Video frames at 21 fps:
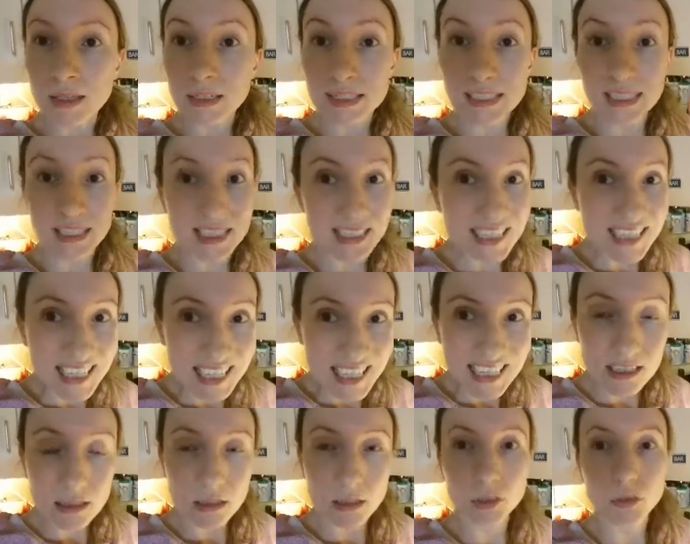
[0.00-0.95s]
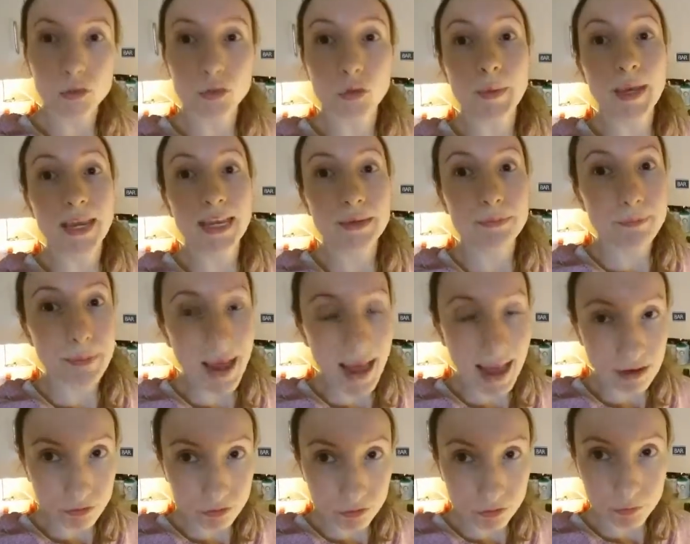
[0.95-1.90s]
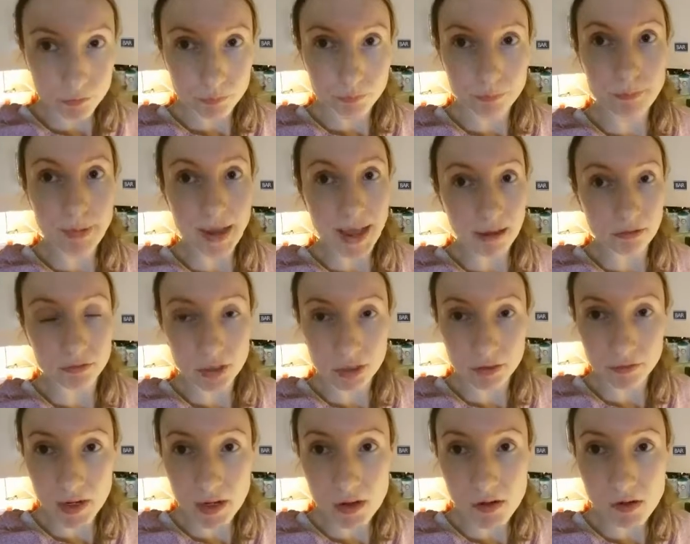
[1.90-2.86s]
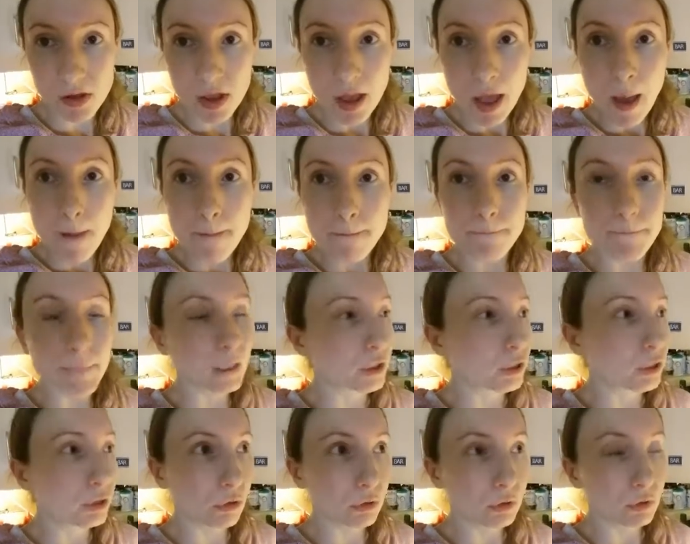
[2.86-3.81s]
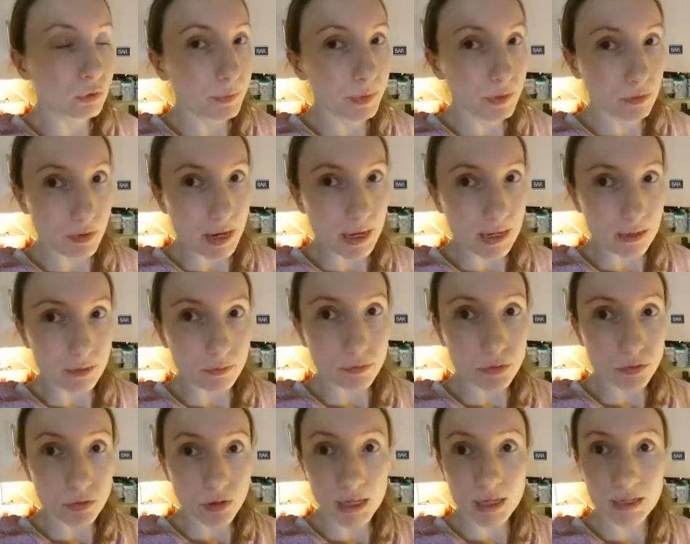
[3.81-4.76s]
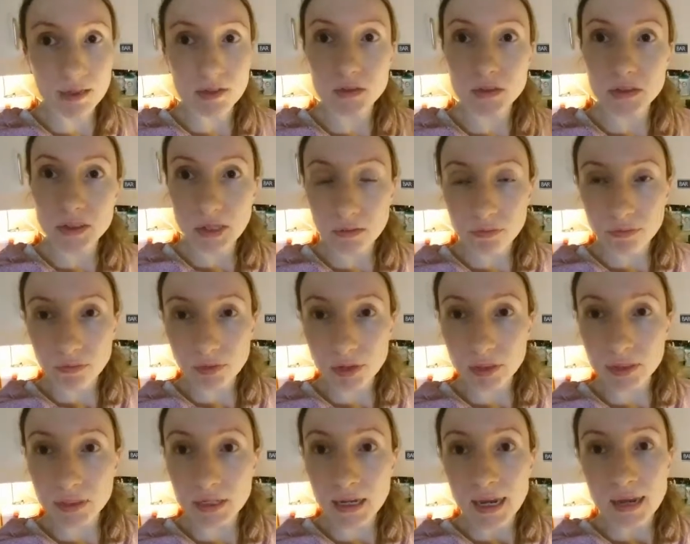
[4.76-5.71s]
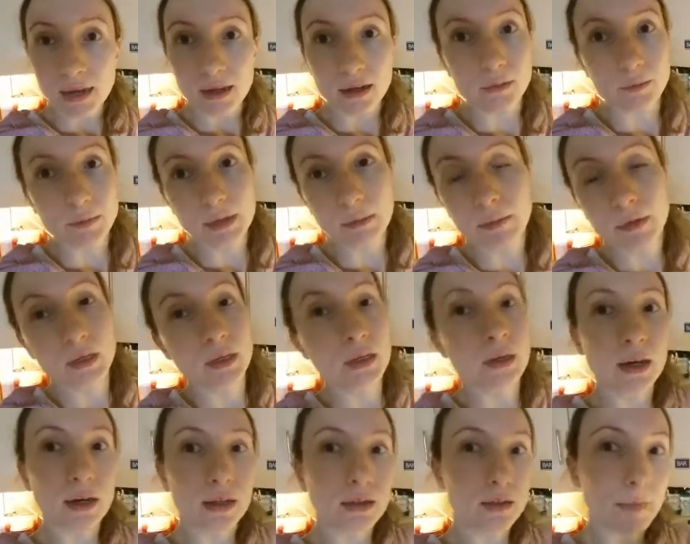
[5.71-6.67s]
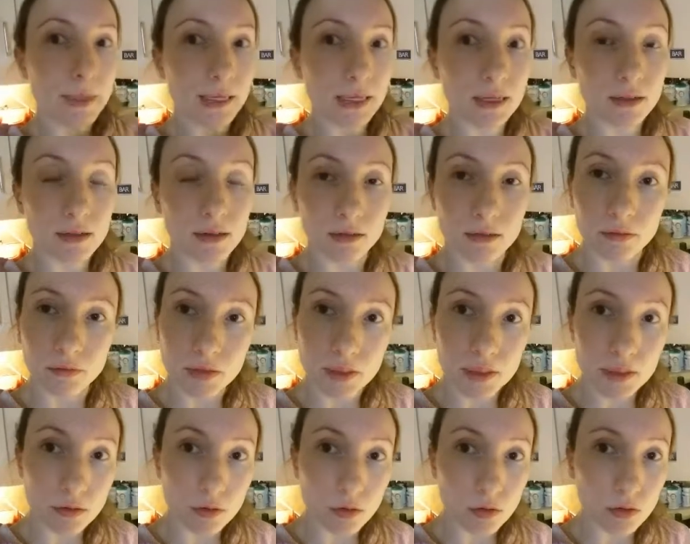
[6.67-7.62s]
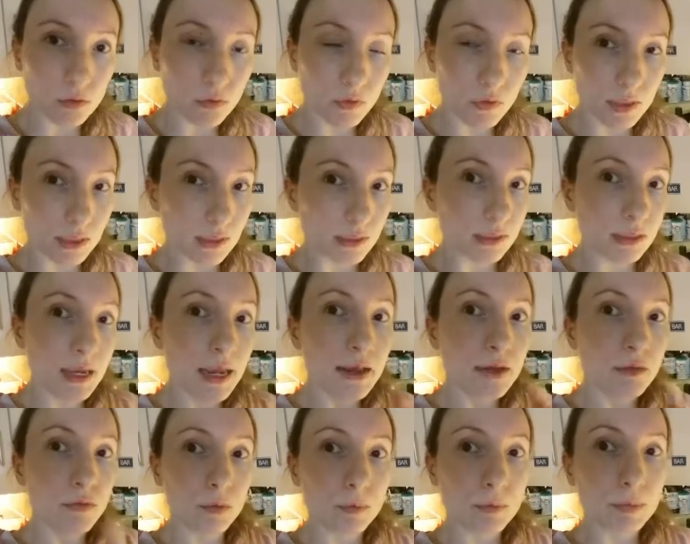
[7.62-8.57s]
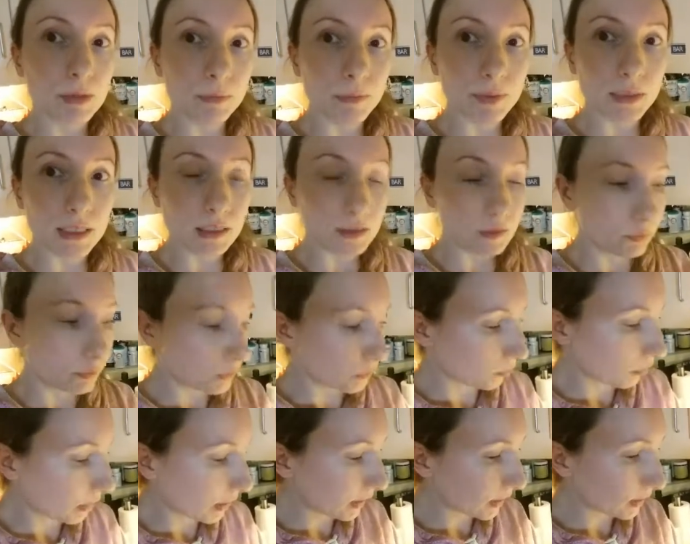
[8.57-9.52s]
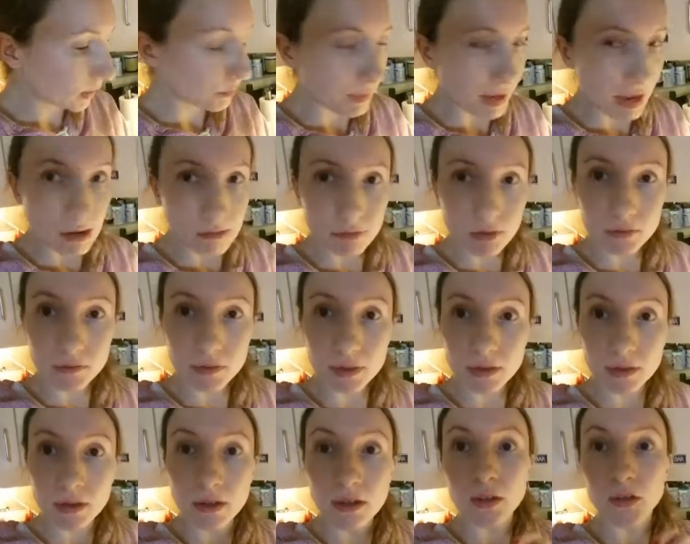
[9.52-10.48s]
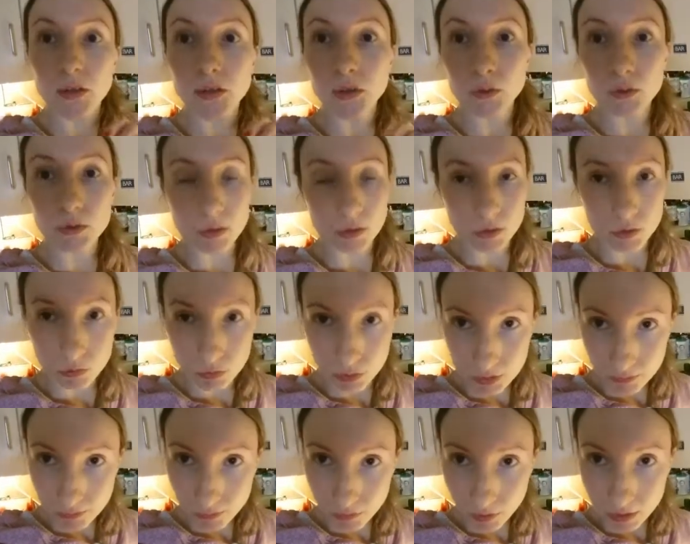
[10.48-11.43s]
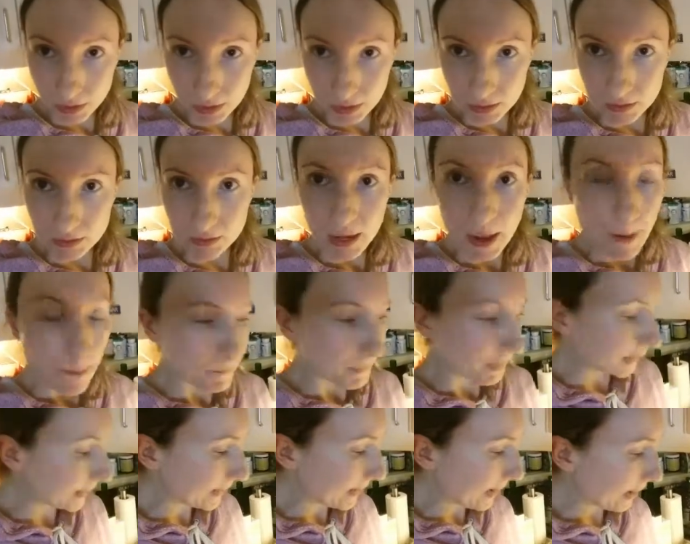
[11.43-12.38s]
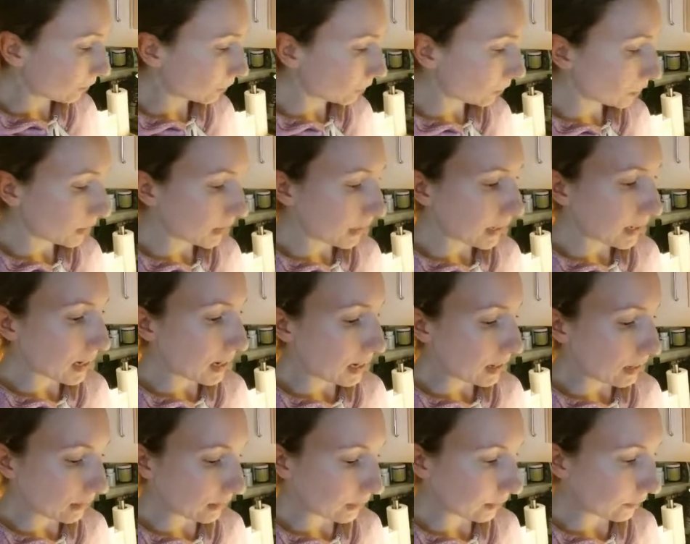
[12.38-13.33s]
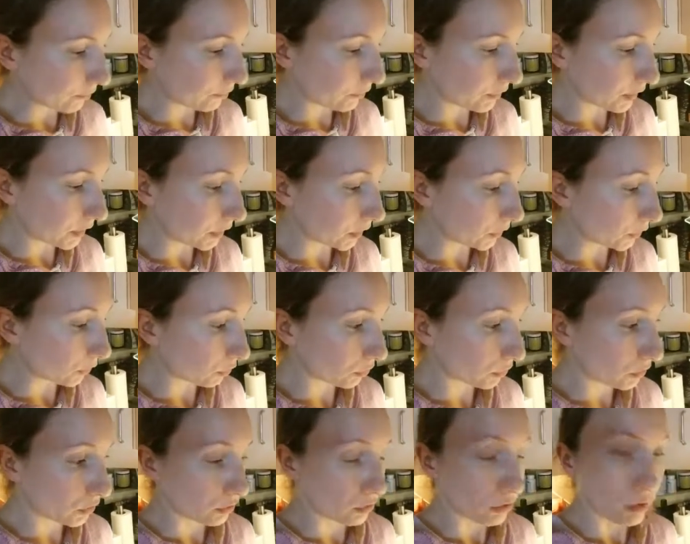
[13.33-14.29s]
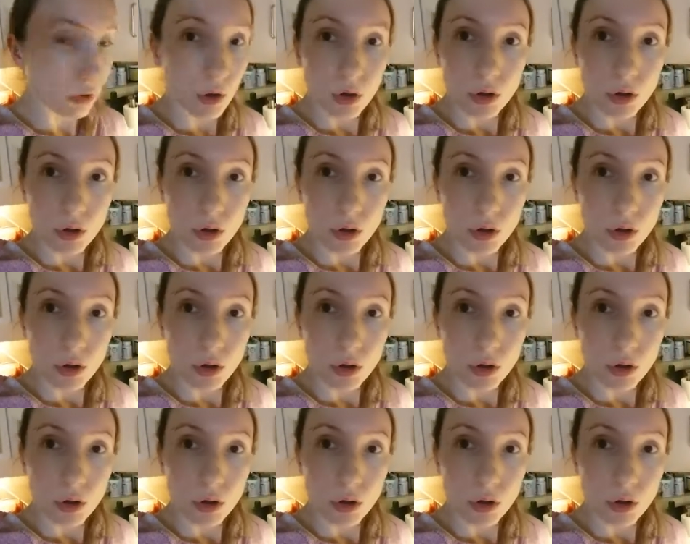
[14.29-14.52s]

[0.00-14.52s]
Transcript: technique to make pavlova, but not meringue. Meringue is different. Maybe I'll make another video on that. Remember that meringue and pavlova, those are two different things. But now today I've taught you